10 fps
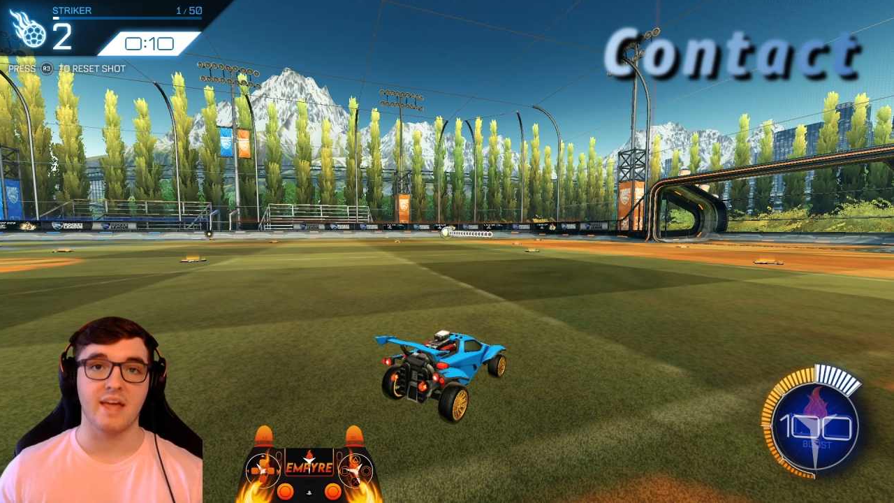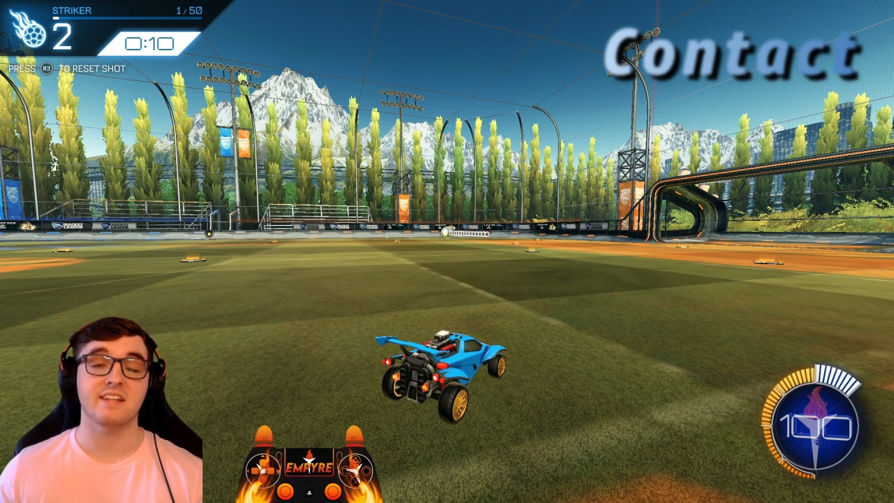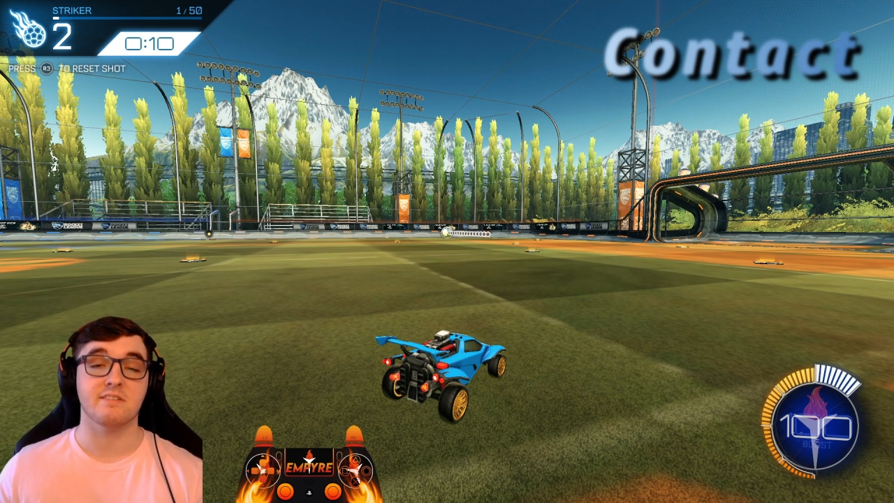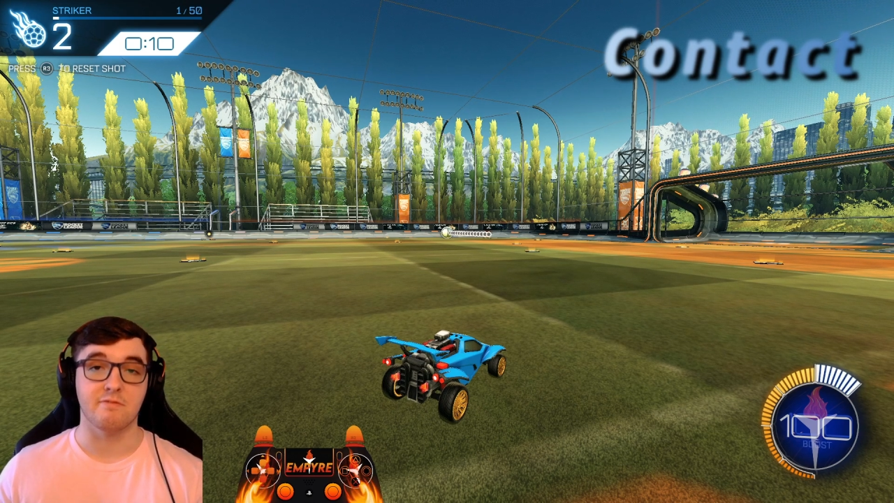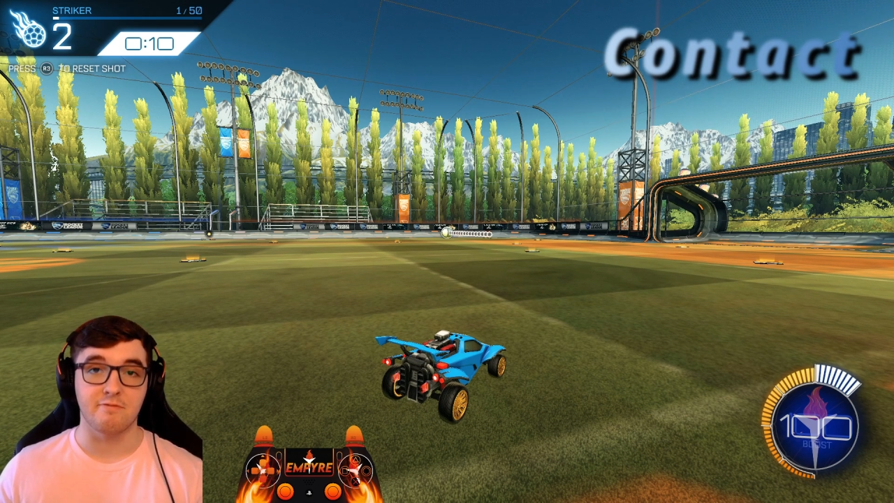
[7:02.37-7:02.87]
And
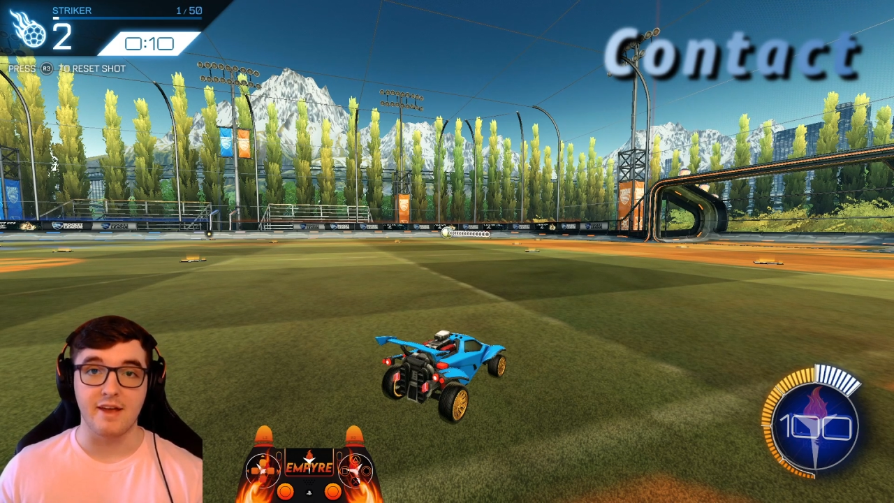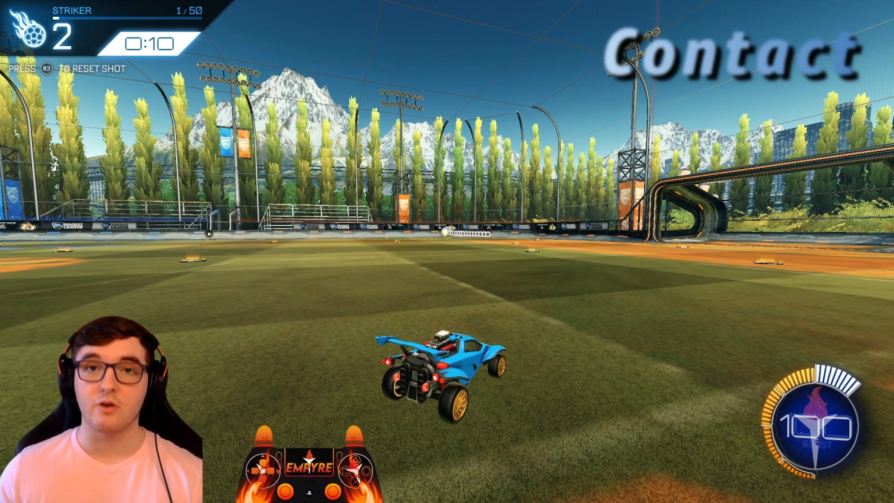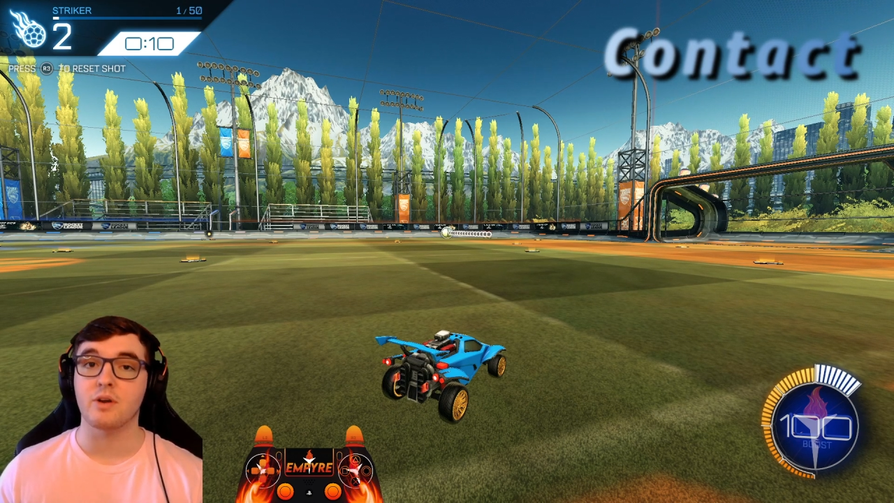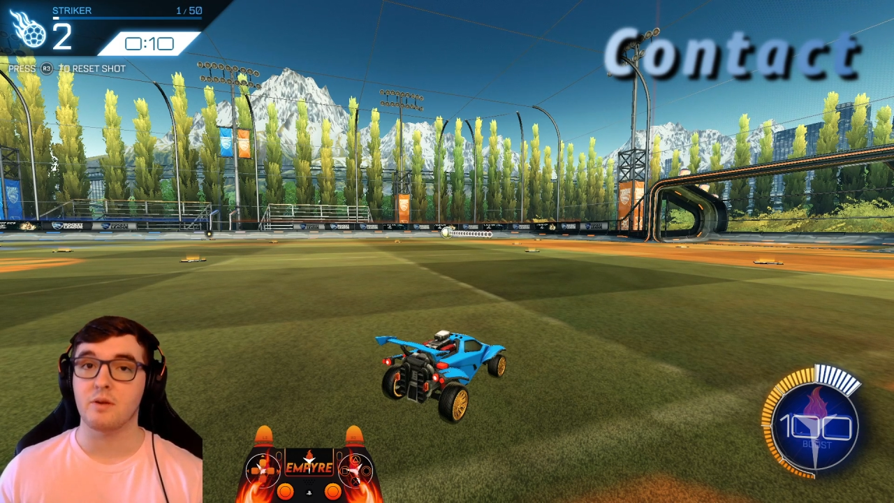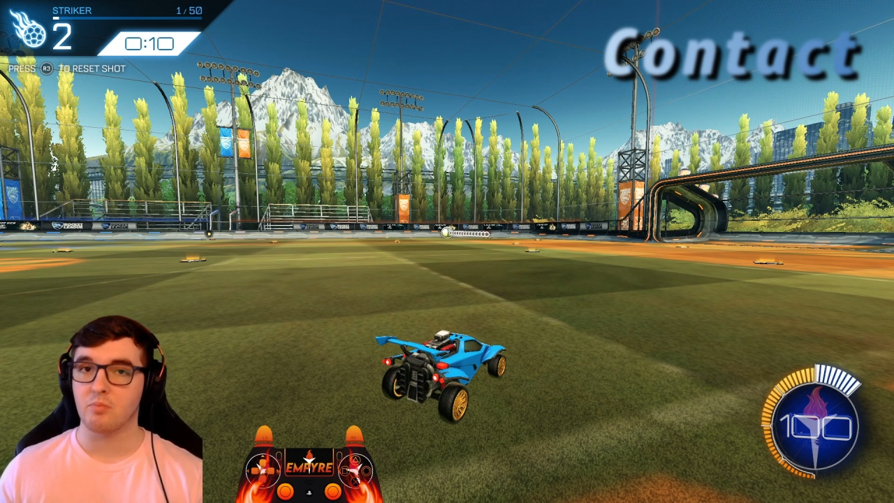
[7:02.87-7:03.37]
it's
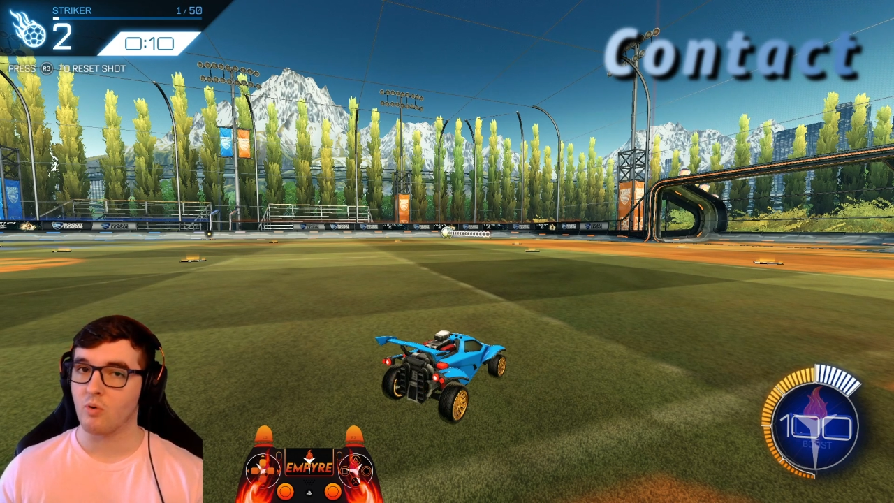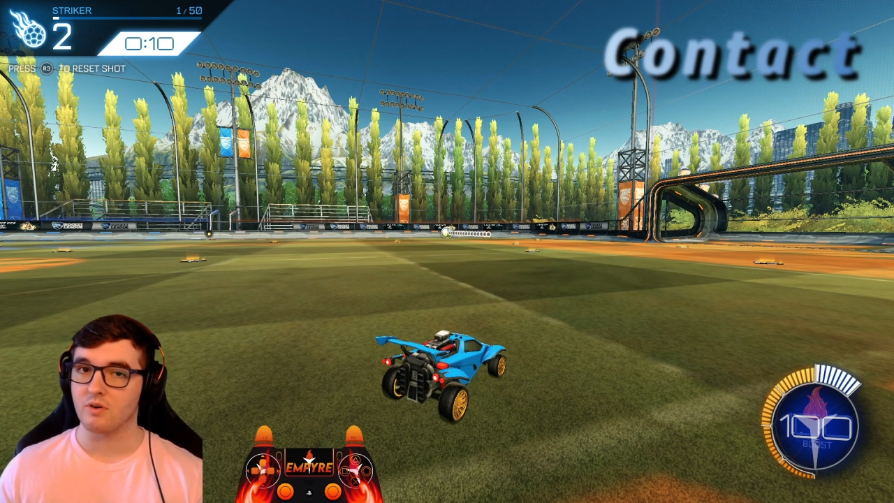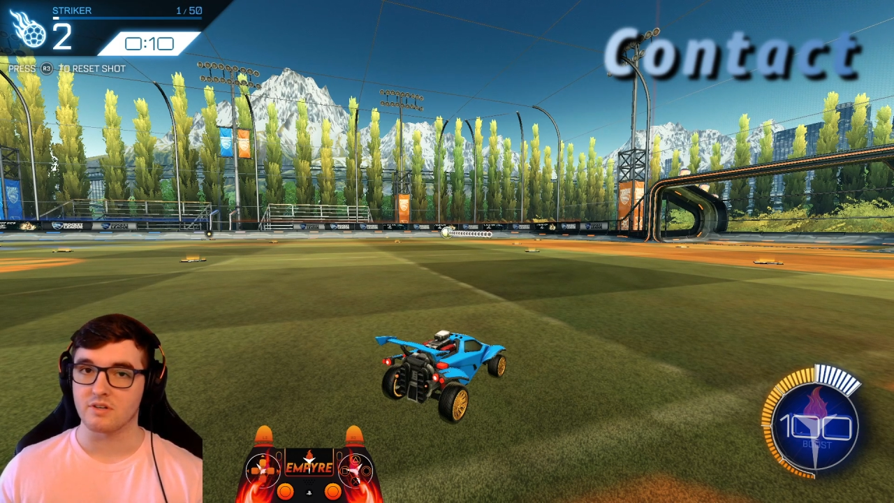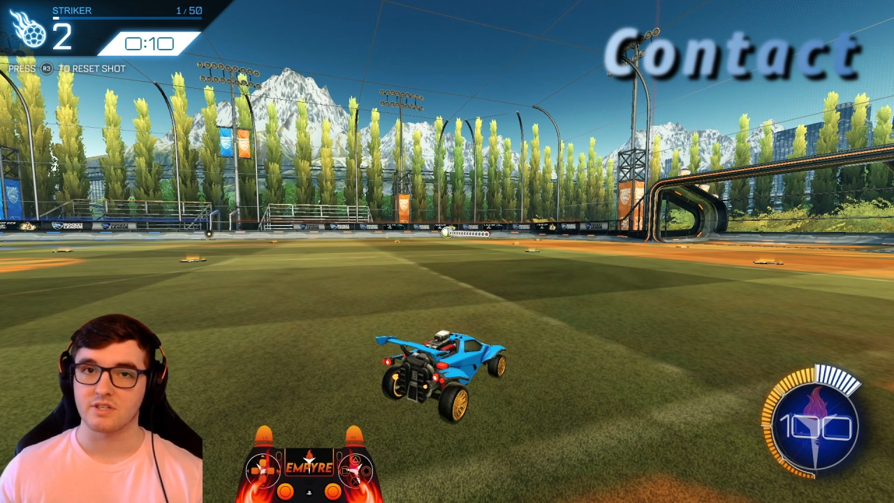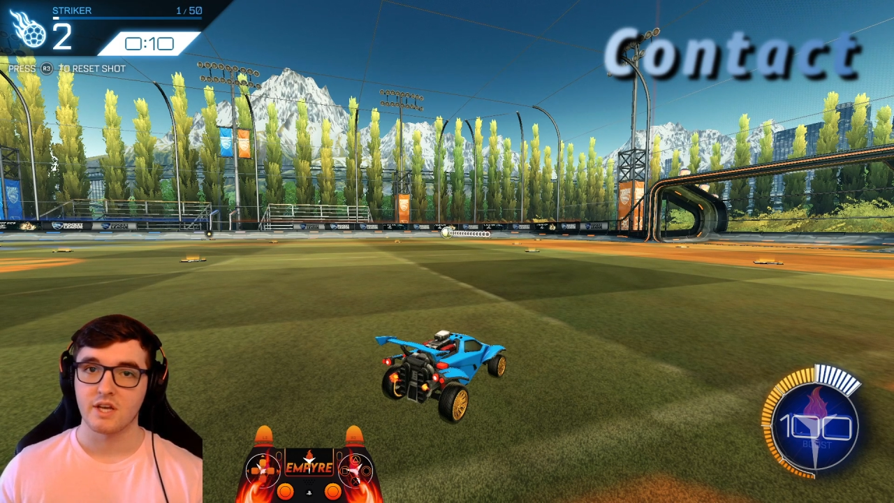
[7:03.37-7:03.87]
very
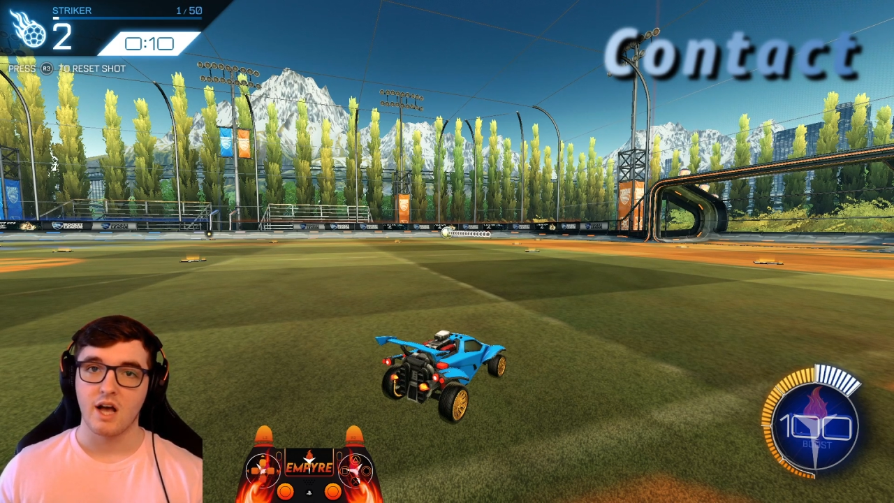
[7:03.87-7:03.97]
important.